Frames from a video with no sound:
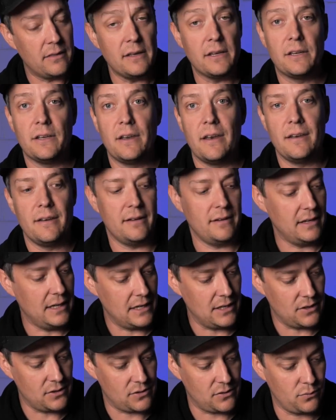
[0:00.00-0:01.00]
think it
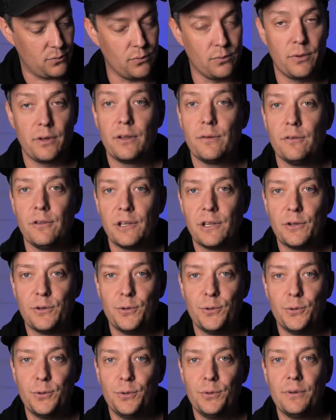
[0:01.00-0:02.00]
is really, really
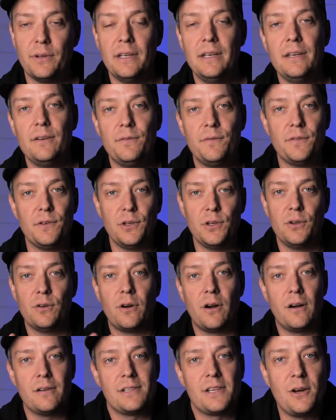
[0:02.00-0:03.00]
cool. If you
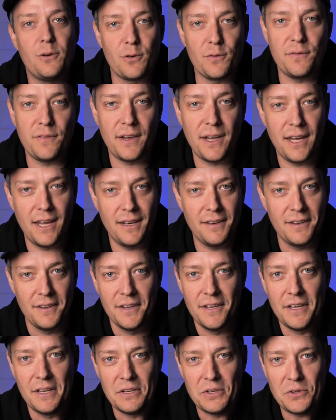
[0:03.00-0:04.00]
are a Zelda fan,
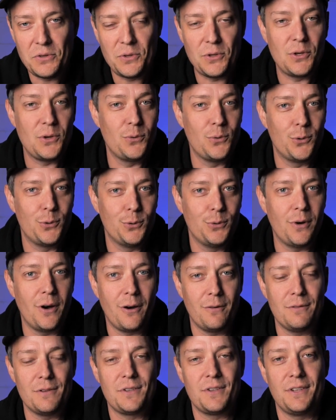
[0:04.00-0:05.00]
you will
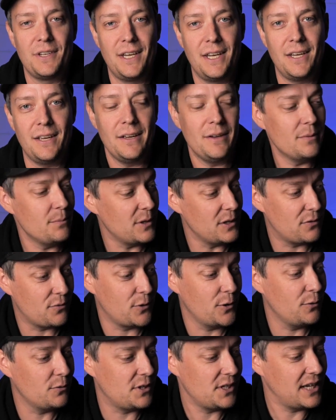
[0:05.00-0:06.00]
obviously be
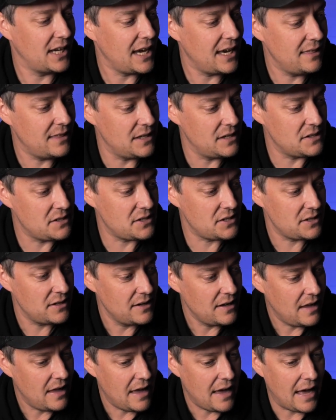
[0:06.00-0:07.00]
thrilled to get this.
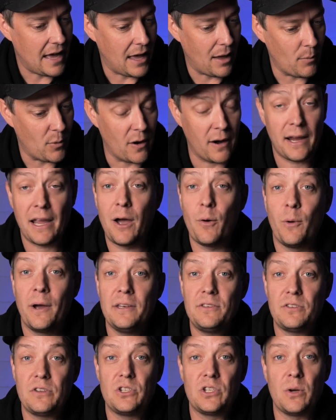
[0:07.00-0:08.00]
I can't
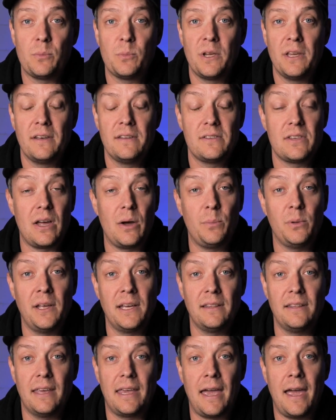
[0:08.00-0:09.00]
wait to jump in and start
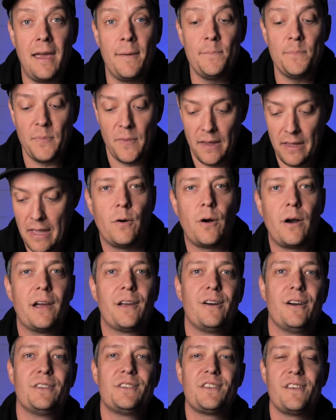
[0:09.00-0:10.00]
playing the game. All
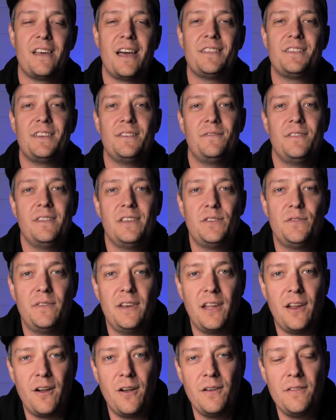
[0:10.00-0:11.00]
right, guys, so that's it for this
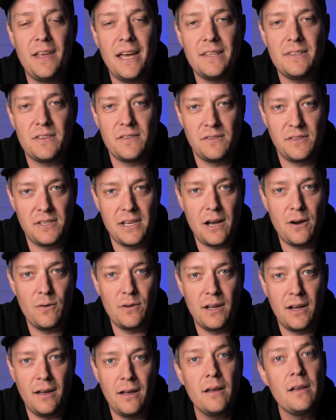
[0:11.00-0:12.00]
video. That's
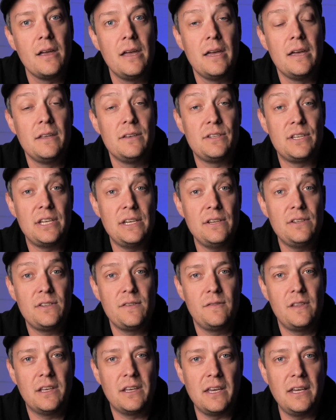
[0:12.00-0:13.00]
Zelda Tears
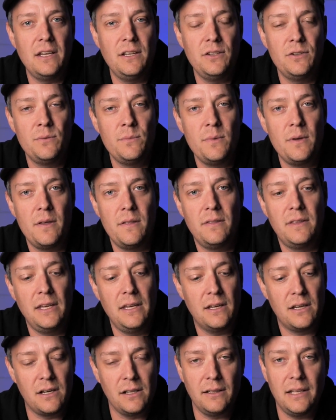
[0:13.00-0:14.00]
of the Kingdom,
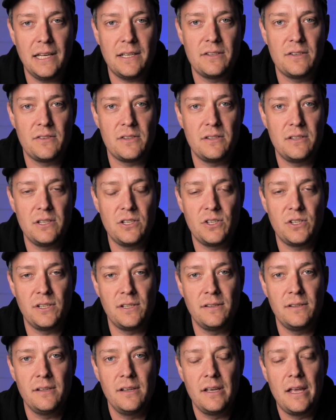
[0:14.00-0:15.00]
the collector's
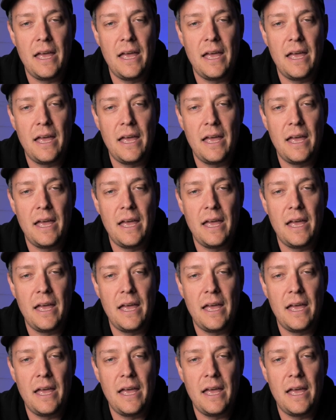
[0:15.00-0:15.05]
edition.